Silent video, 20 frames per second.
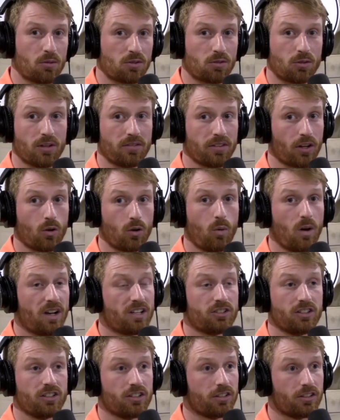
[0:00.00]
was there even a
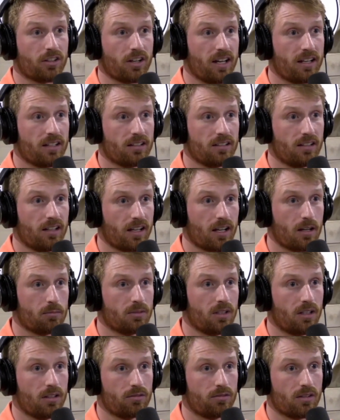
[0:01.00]
question in your head, like,
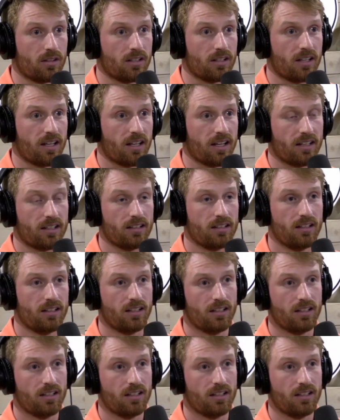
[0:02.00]
I'm done for the day?